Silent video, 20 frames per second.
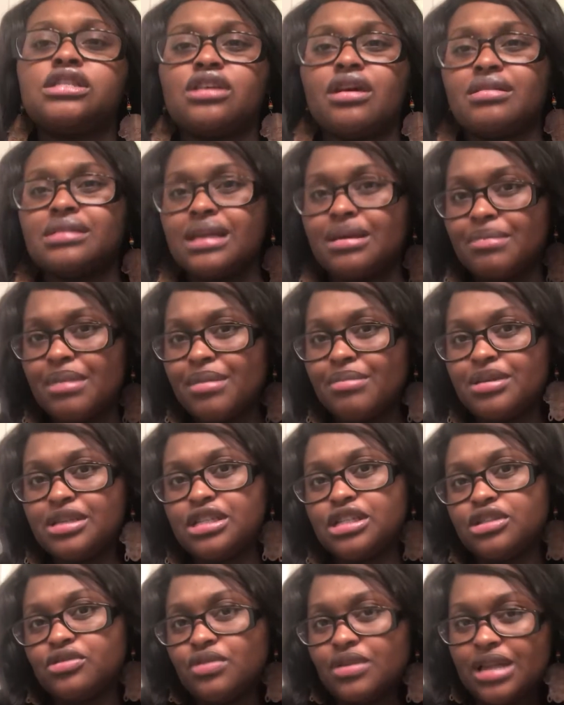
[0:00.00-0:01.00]
so I was like, maybe it's
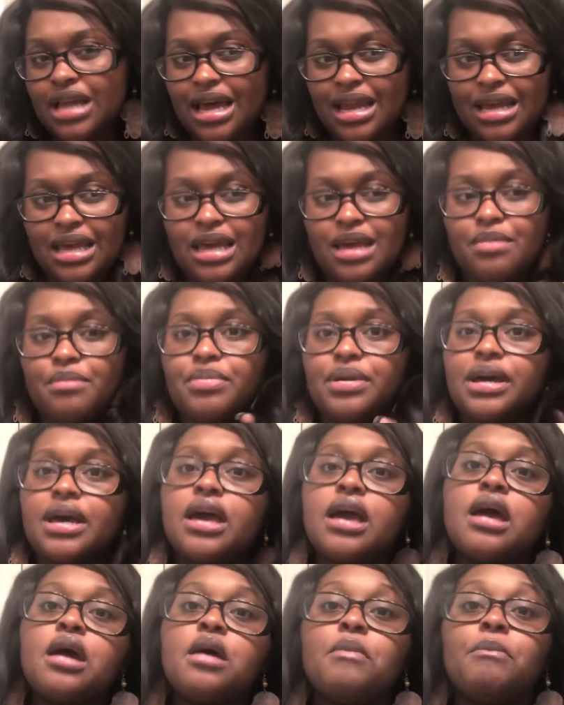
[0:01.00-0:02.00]
just doing that again. But
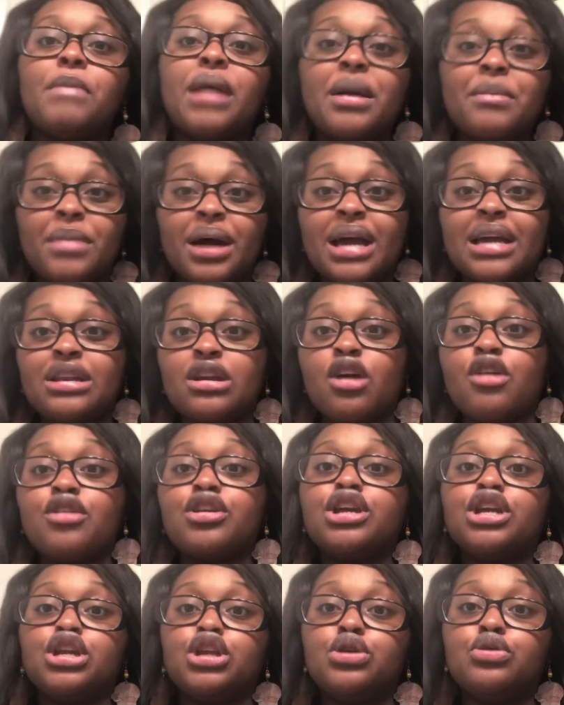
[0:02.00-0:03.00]
my mind
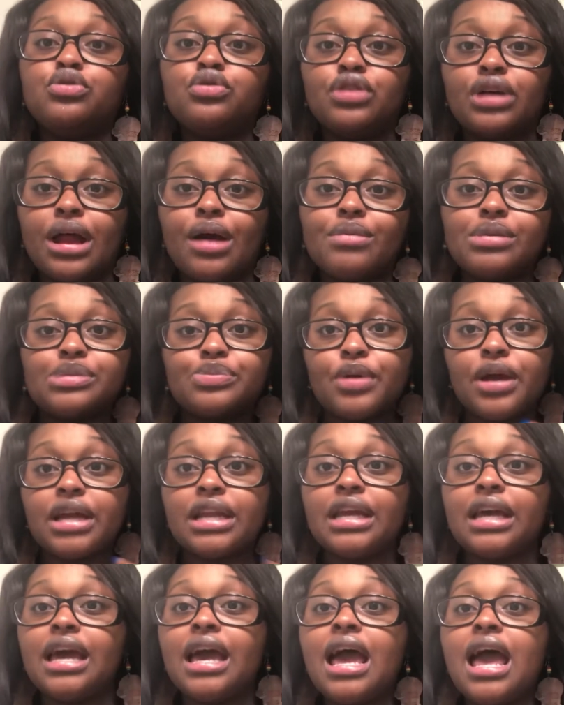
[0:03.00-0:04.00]
already knew that I was
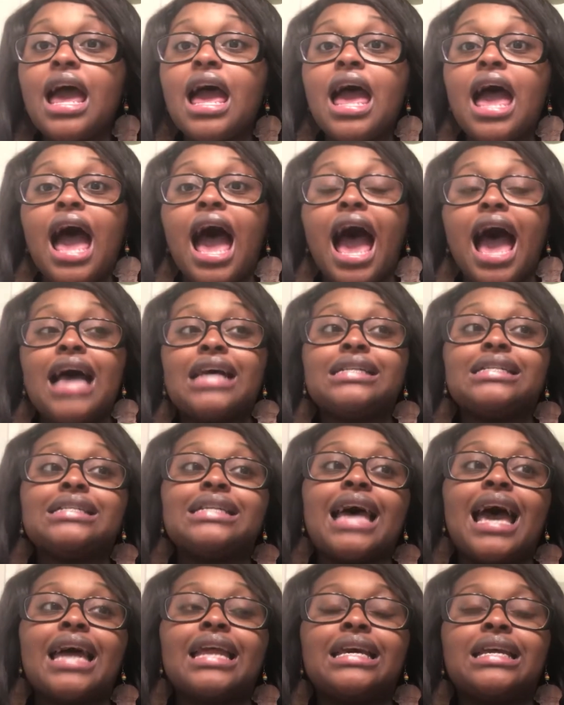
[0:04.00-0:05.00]
pregnant. I just
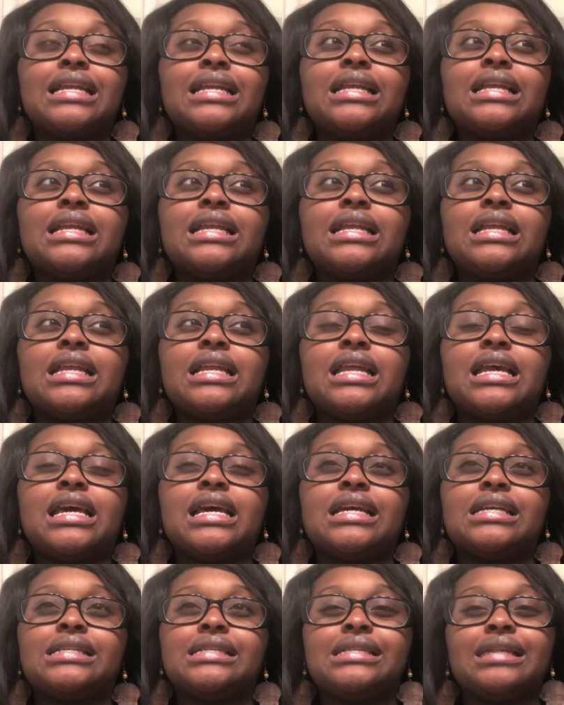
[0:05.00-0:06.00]
hadn't
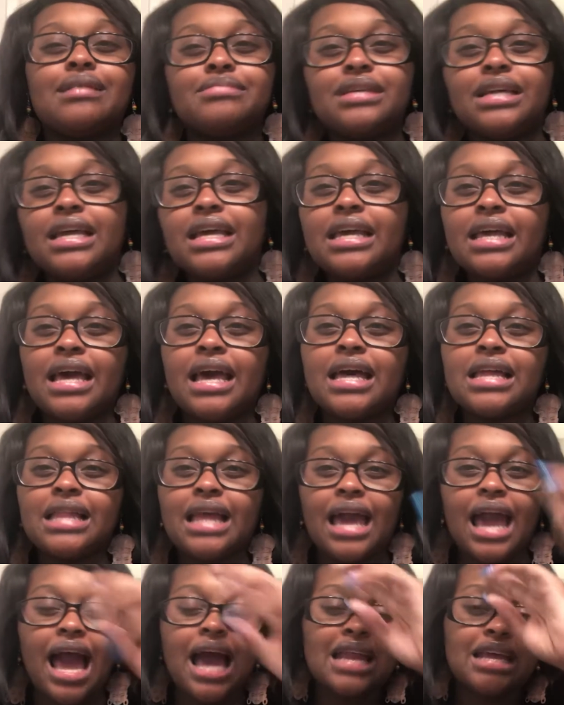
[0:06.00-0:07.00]
accepted it yet.
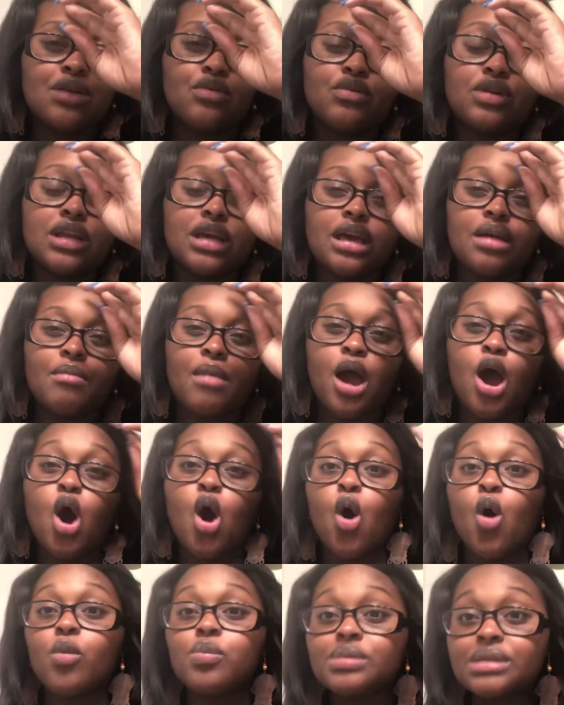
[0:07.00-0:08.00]
Like, I didn't want to get my
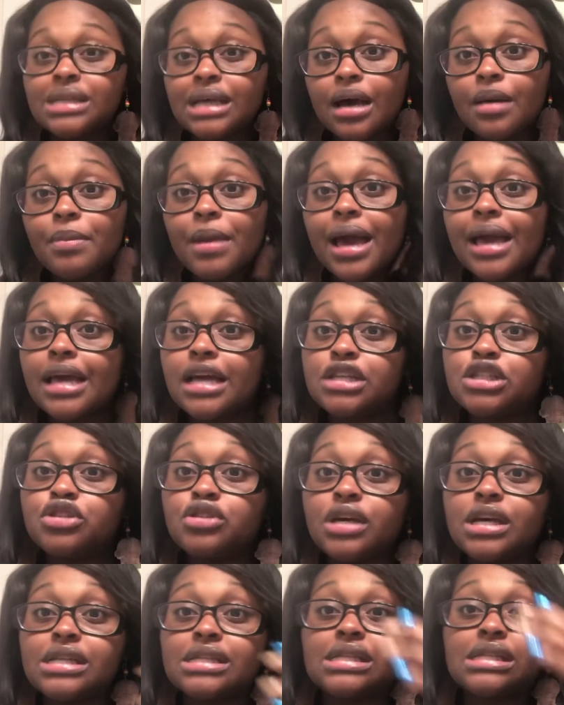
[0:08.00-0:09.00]
hopes up, I guess
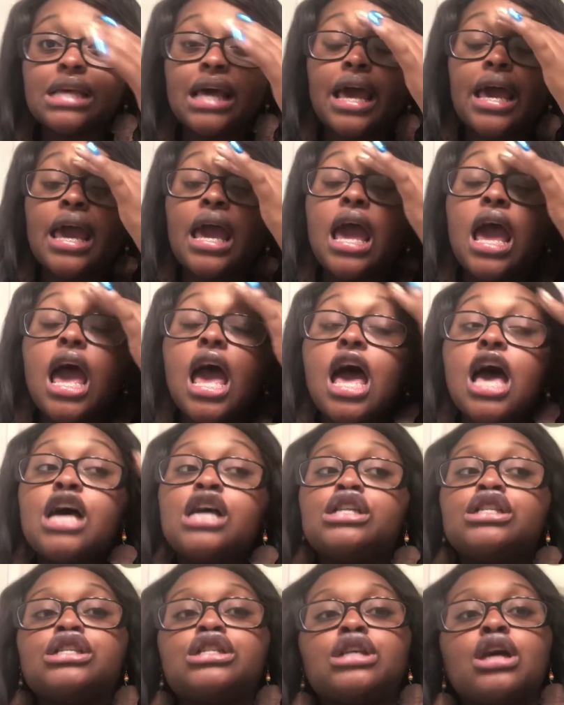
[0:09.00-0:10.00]
you can say.
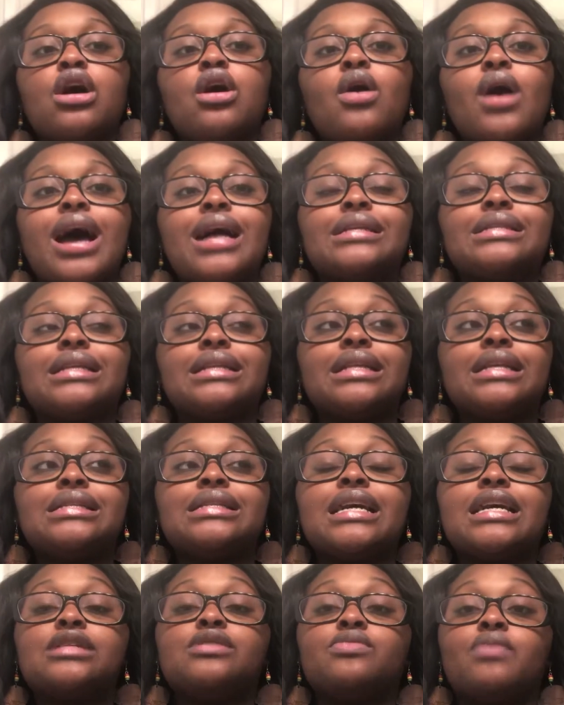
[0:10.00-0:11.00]
So I took the
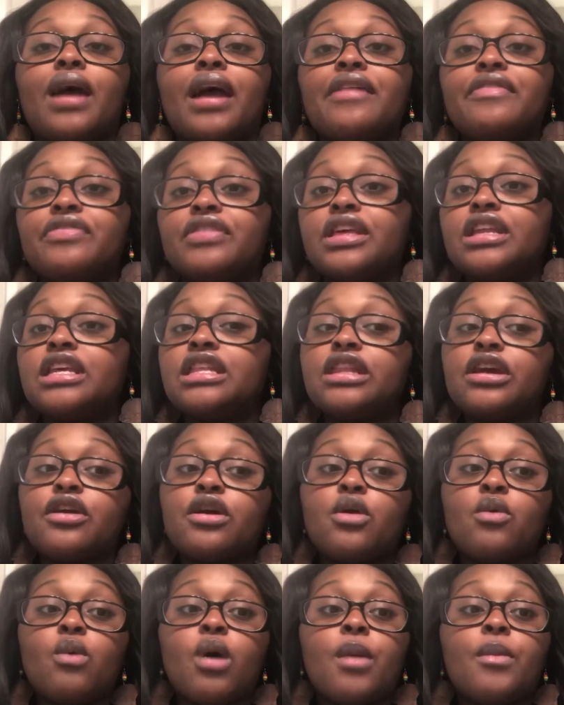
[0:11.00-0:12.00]
test right then and there
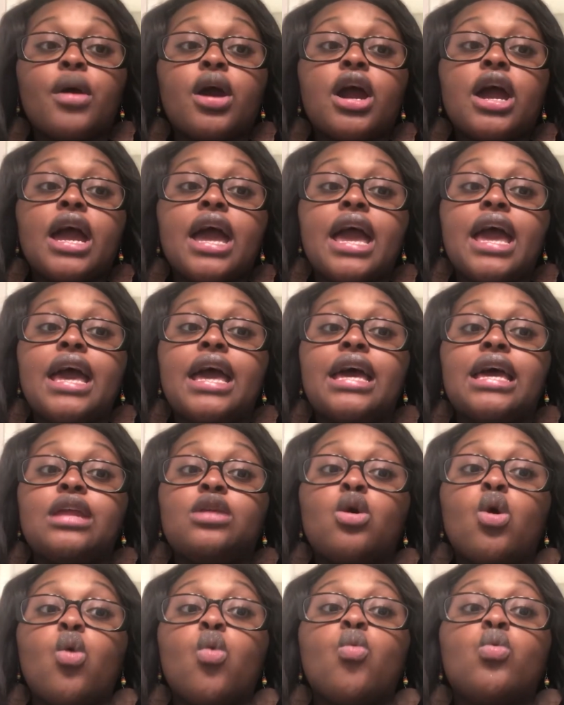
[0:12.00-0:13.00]
in Walmart,
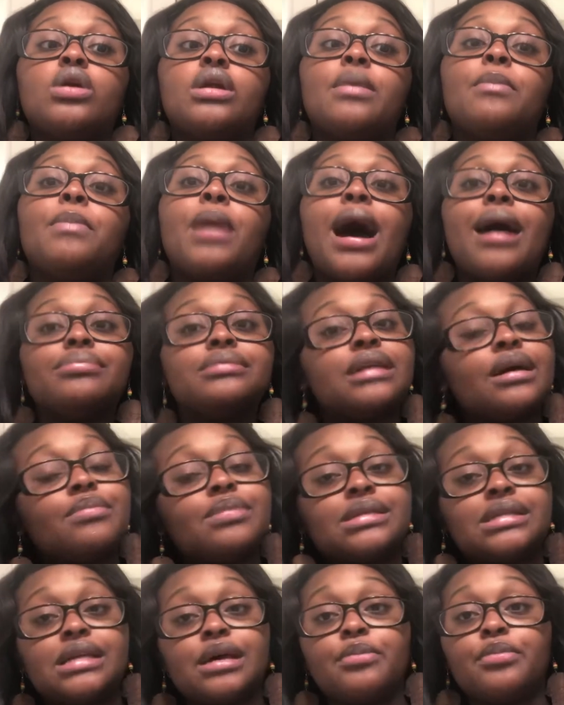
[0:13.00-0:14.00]
and when it popped up
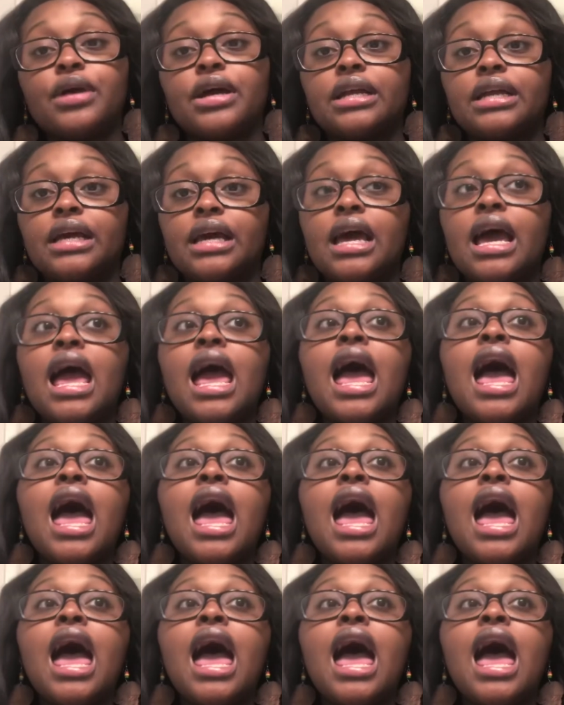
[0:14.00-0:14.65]
and said pregnant,